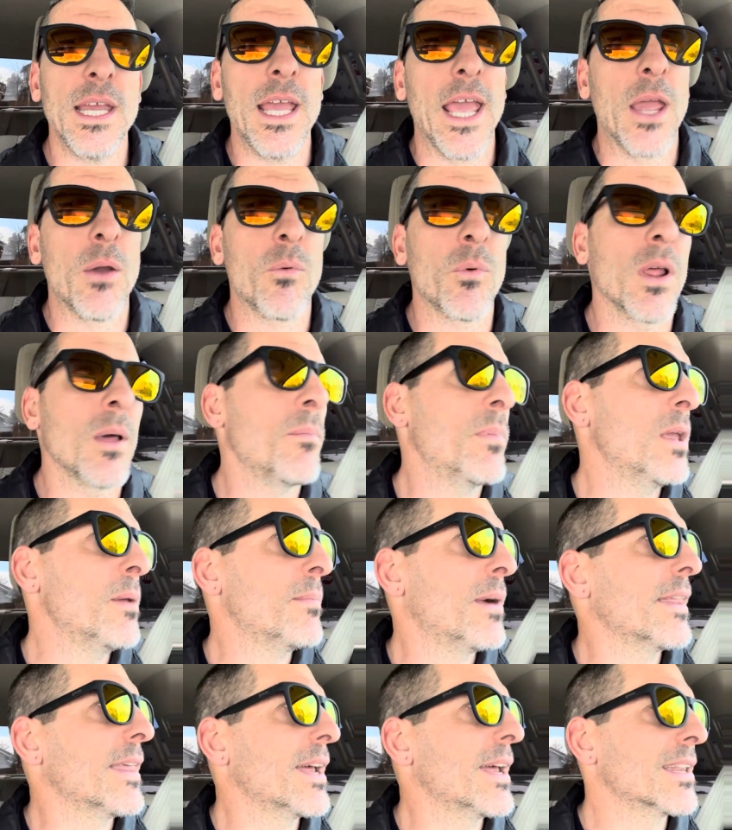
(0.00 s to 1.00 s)
And what I mean
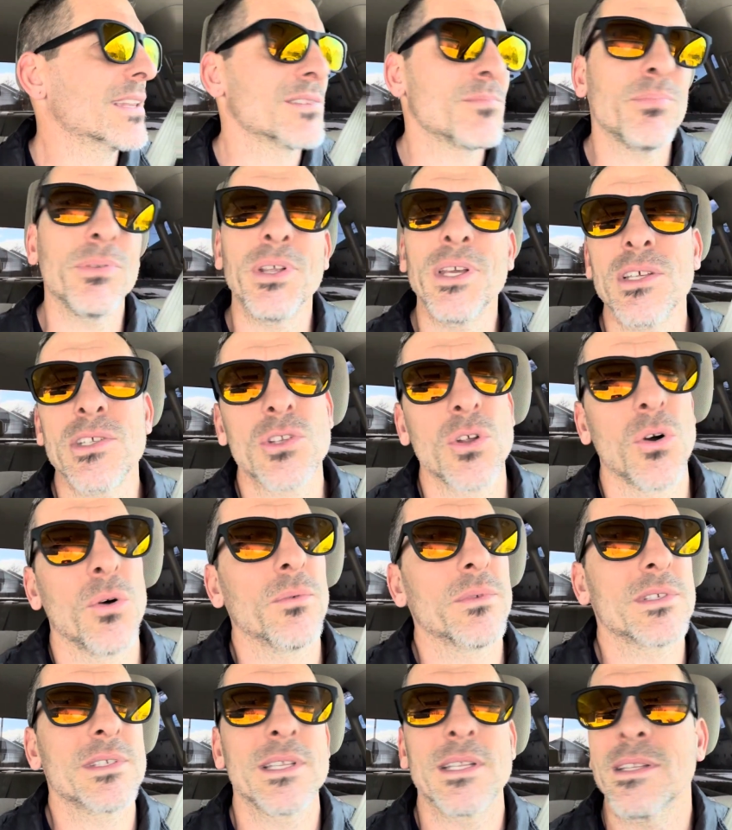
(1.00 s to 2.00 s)
by that is please
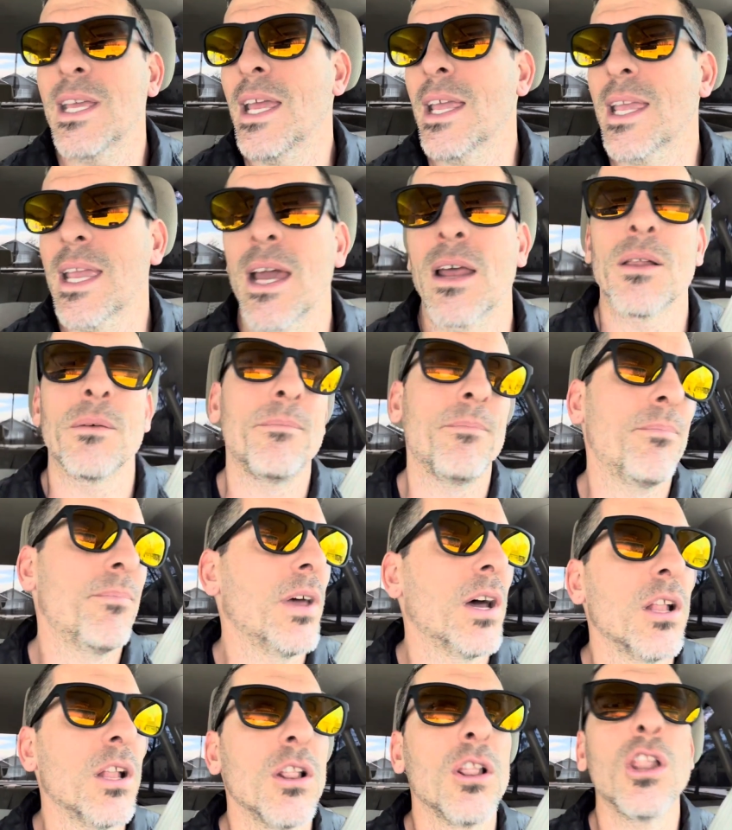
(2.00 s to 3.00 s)
don't take out a,
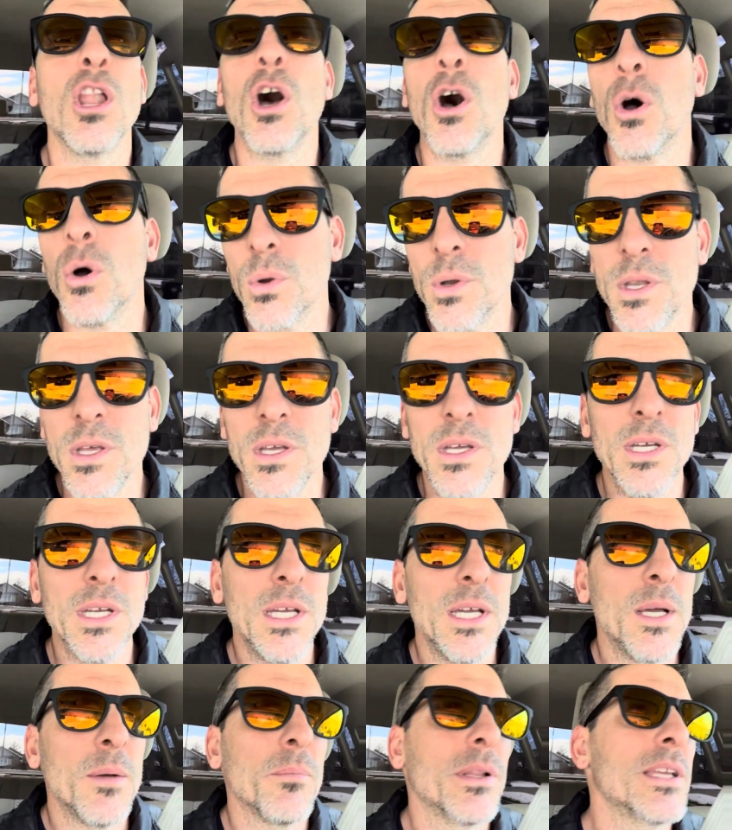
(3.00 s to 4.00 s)
a loan.
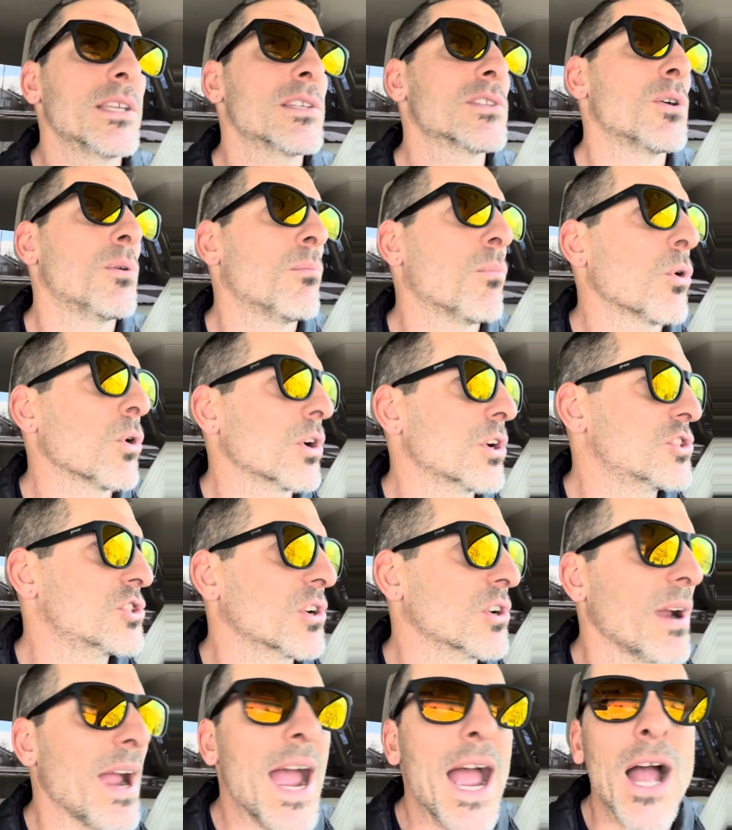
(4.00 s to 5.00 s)
Please don't mortgage
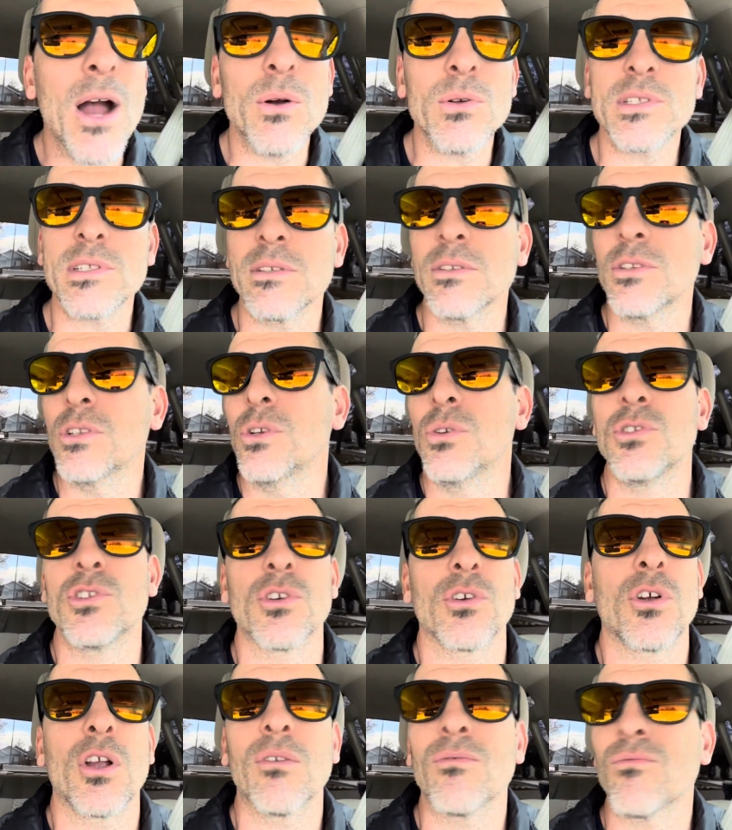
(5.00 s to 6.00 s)
your house. Use
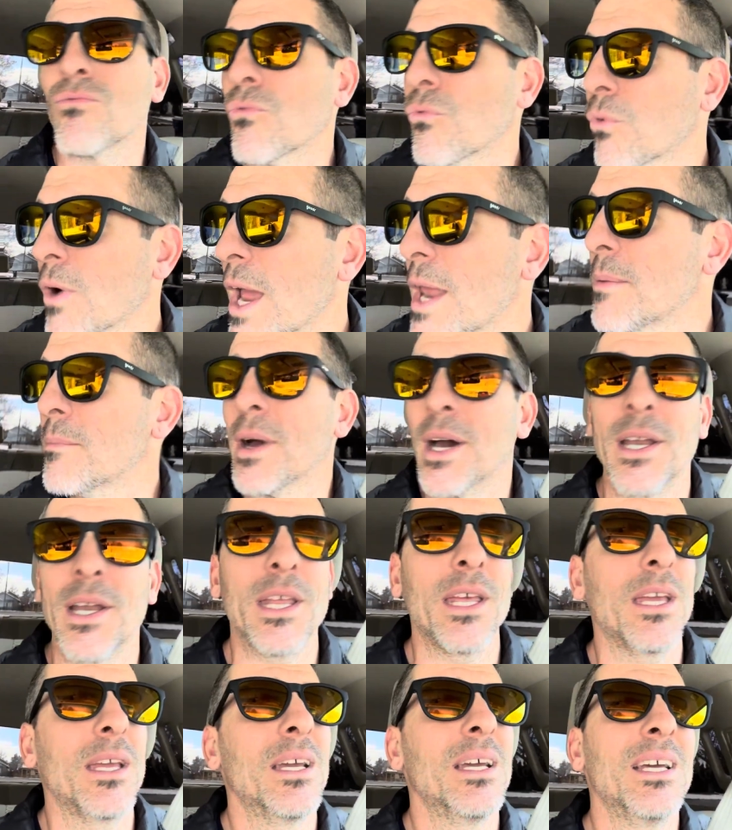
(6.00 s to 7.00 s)
your rent
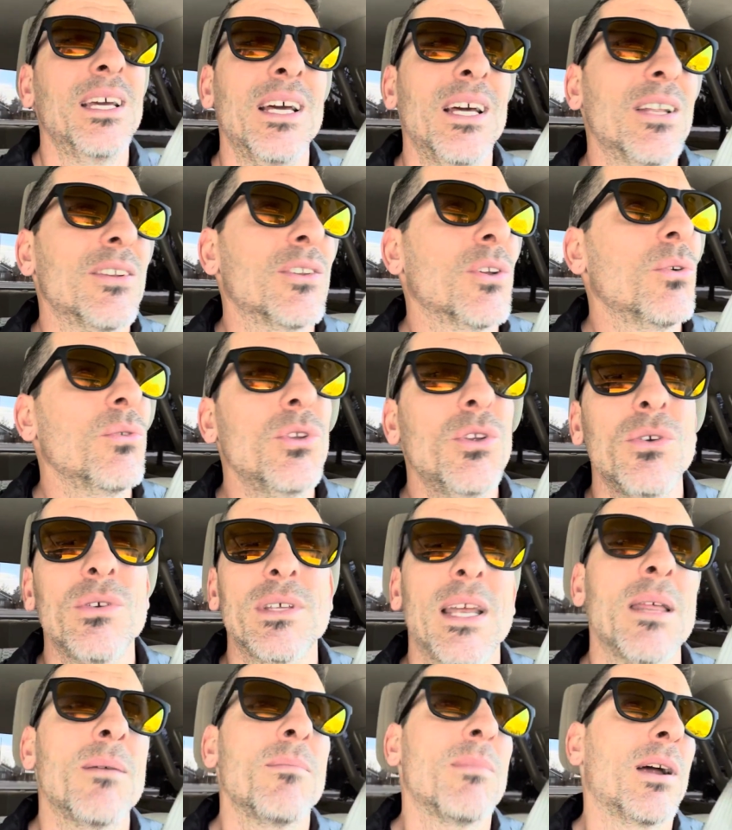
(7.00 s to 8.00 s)
money. Don't use
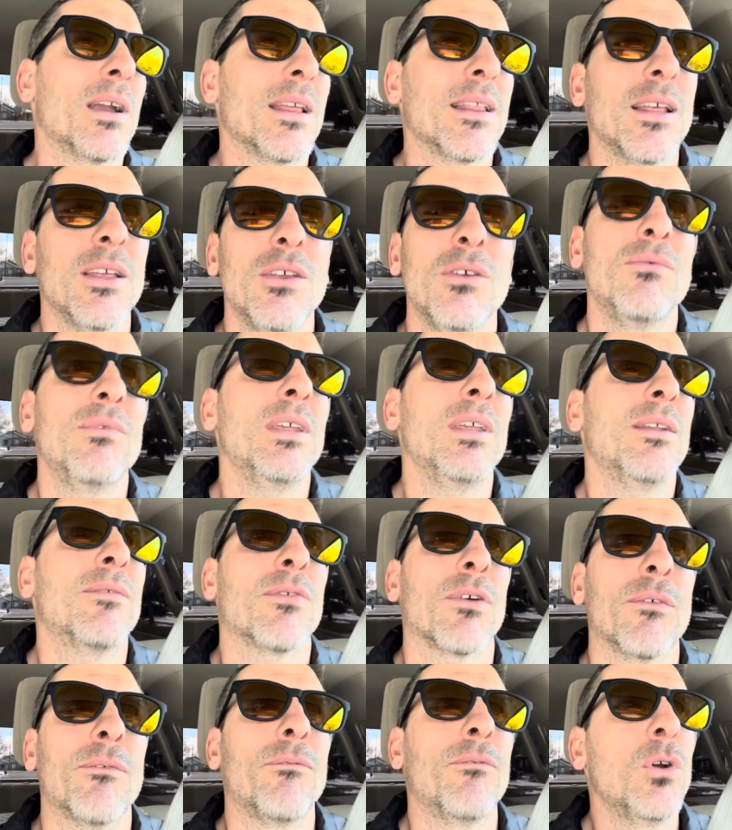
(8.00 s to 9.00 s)
any money that you need
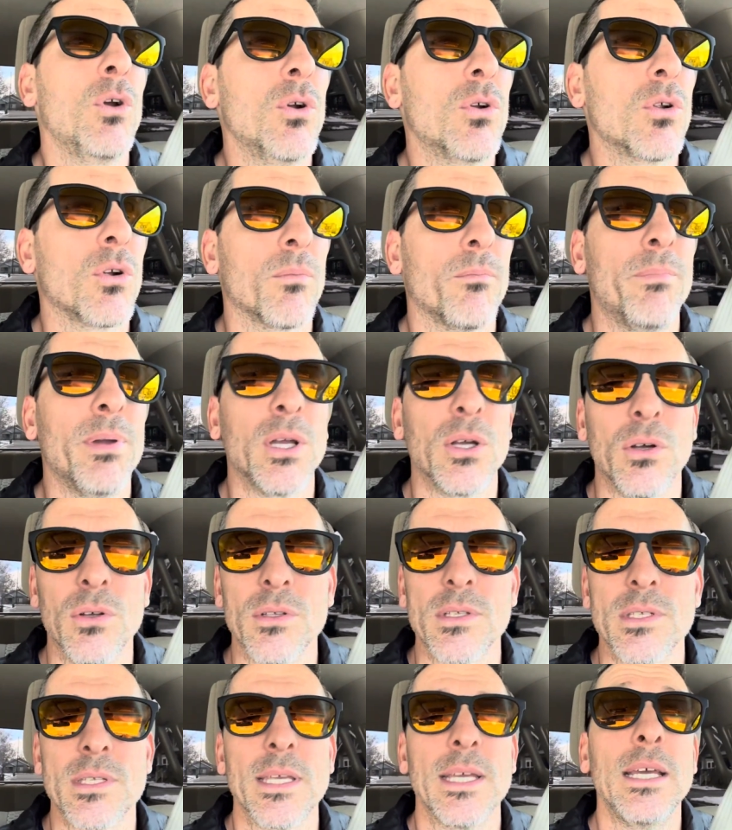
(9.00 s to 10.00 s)
for food or
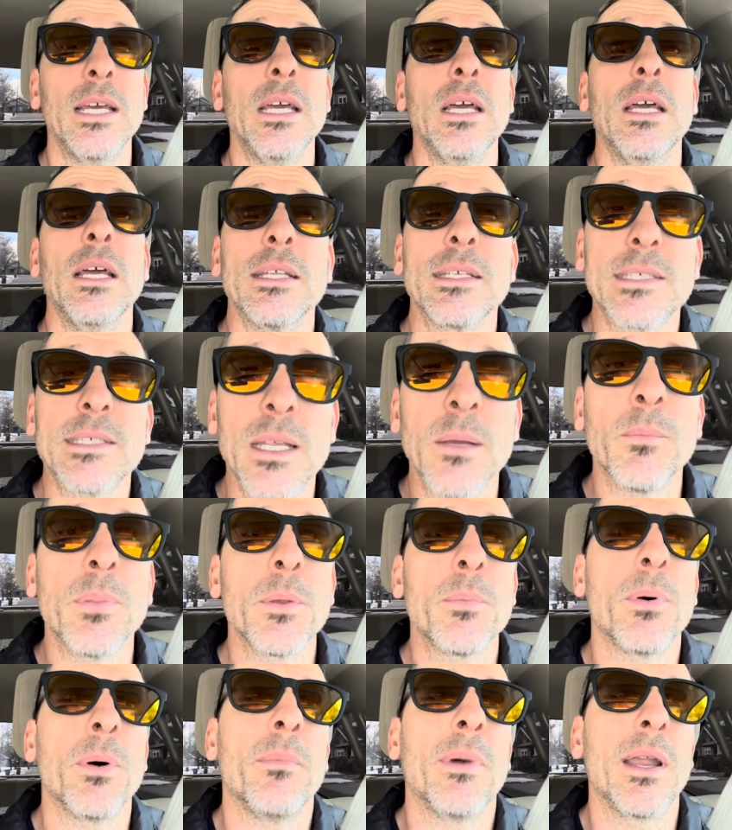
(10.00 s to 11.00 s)
bills. Simply
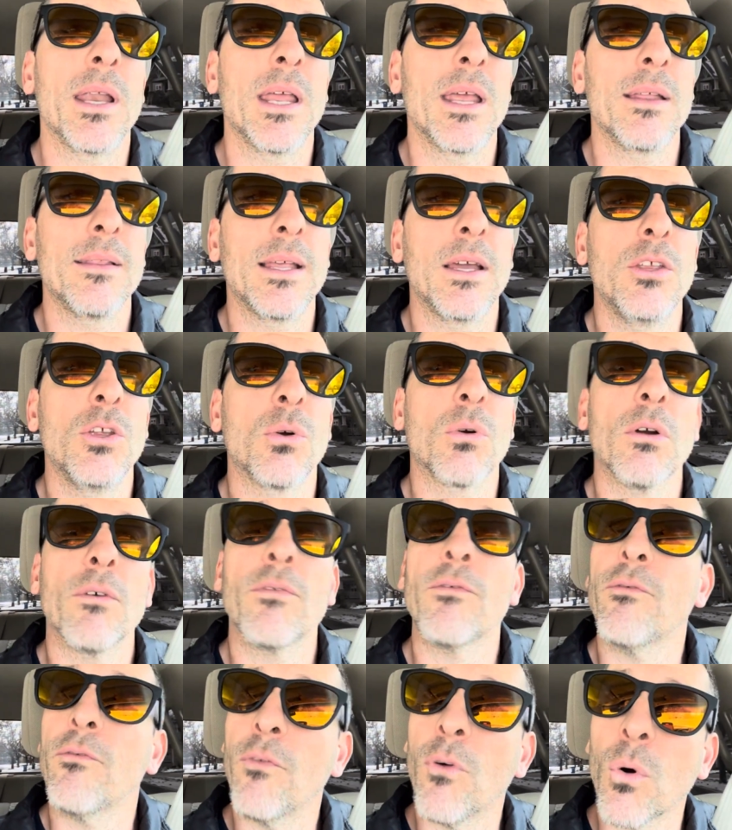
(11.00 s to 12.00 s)
put money in that you
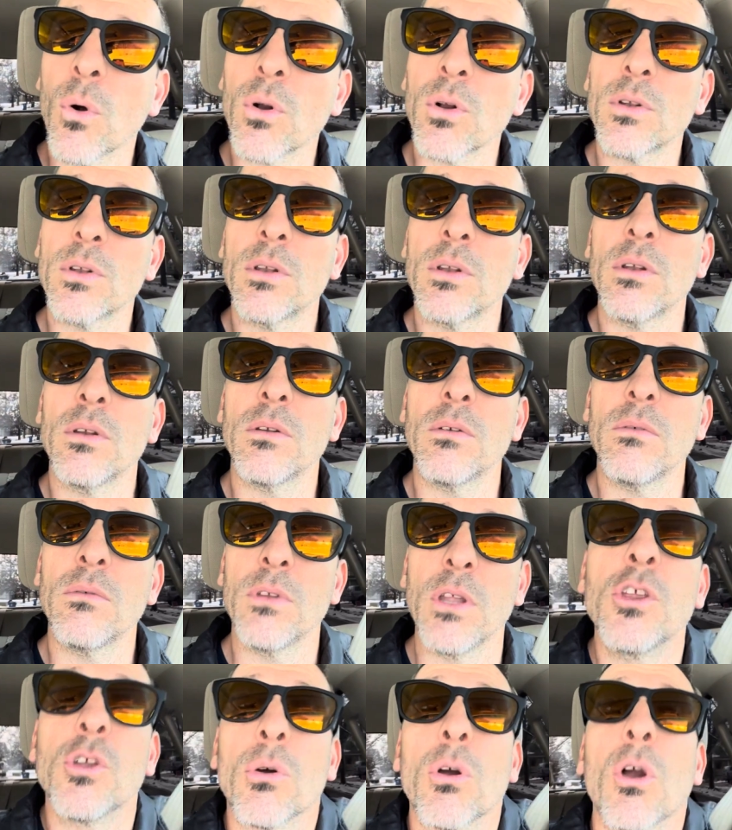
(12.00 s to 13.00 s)
afford
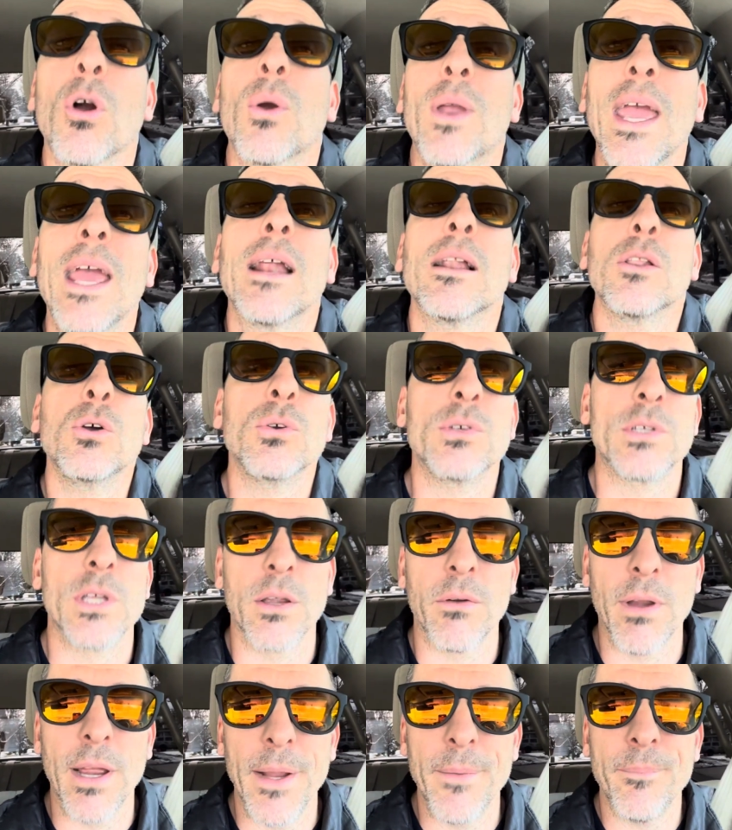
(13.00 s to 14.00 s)
that you're okay to losing,
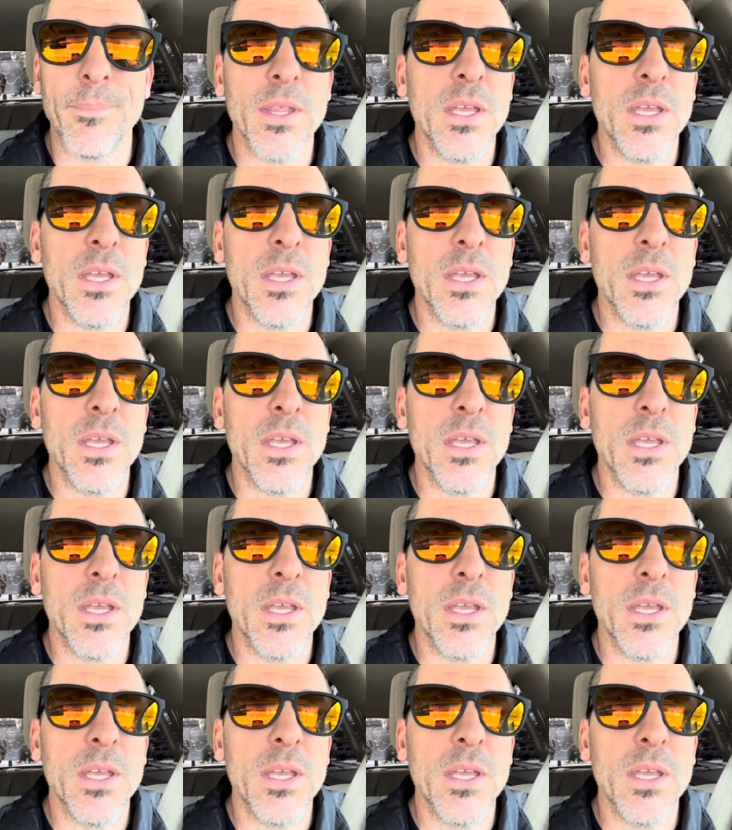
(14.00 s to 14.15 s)
right?